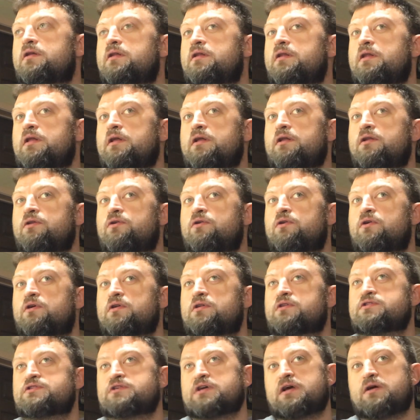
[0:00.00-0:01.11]
then you could
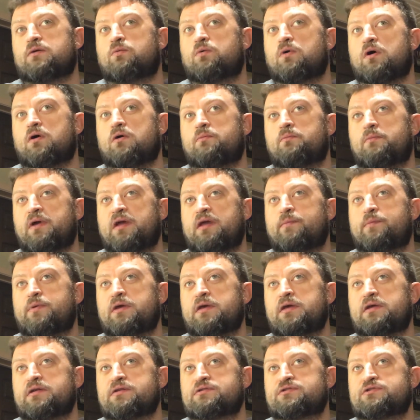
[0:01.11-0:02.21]
say, well, maybe
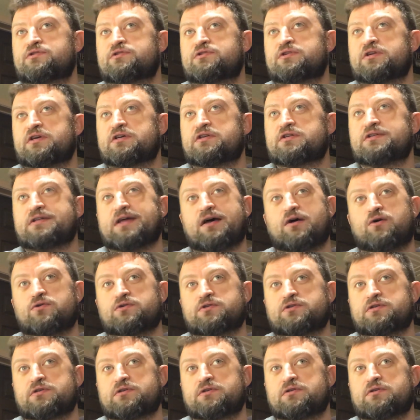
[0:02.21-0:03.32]
it's
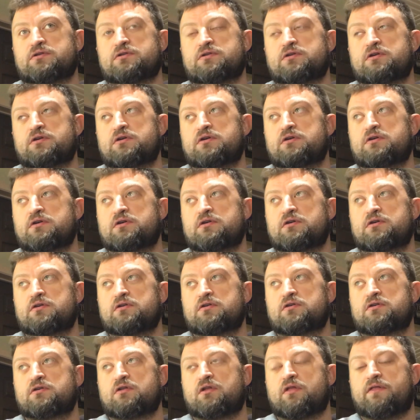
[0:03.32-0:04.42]

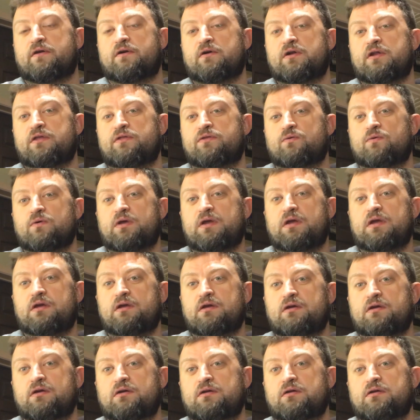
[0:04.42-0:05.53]
6,033
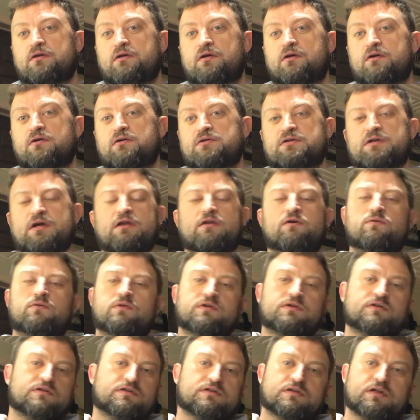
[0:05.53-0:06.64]
years. And I know
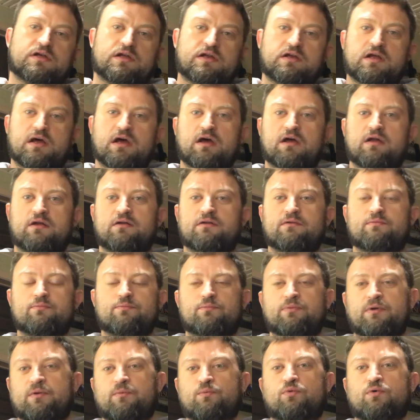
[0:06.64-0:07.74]
this is like not
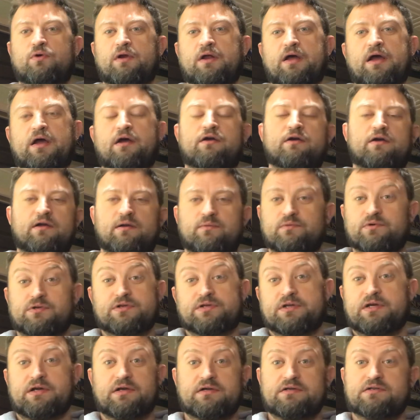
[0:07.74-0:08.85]
pinpoint accurate. I'm just
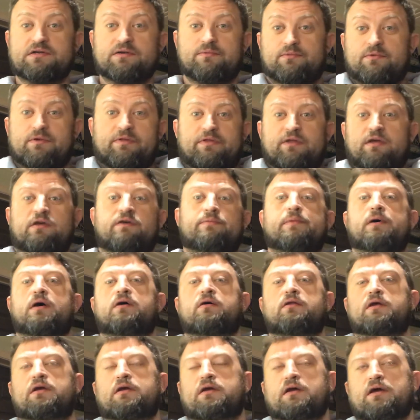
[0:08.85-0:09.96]
saying it's something to think about.
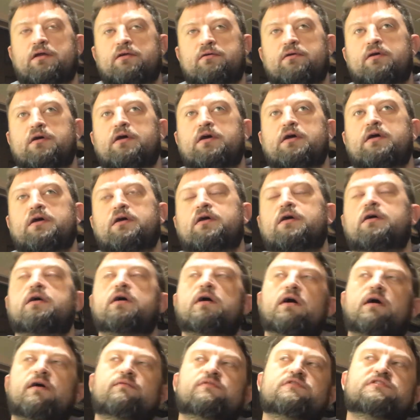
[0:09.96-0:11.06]
Like
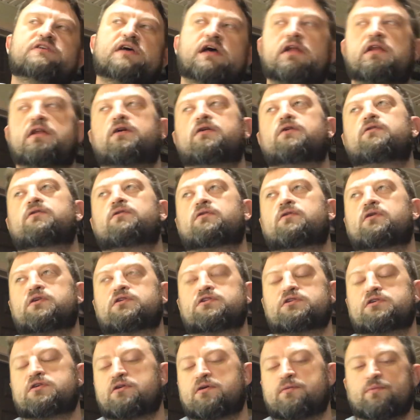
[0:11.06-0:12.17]
I haven't sat down and crunched
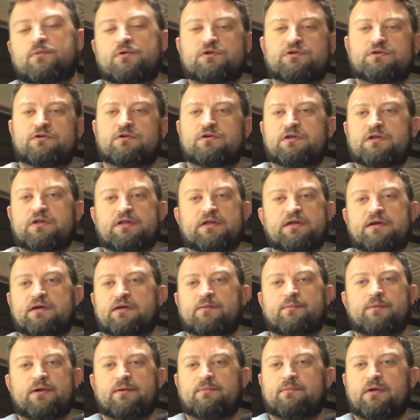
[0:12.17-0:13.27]
the numbers or anything. I
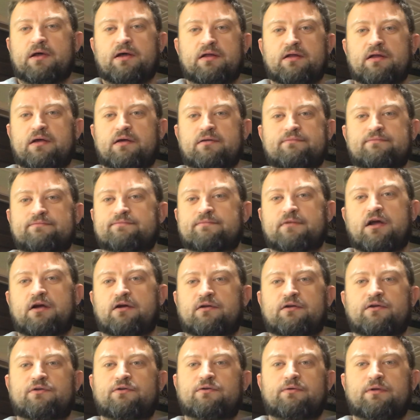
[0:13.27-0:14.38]
mean, I'm not
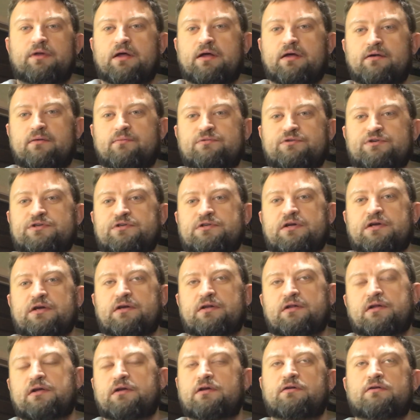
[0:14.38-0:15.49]
going to do that. I'm just saying,
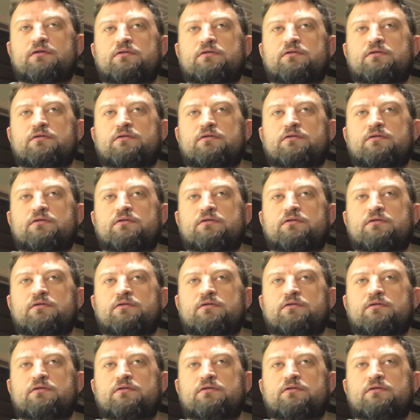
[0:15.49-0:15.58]
like,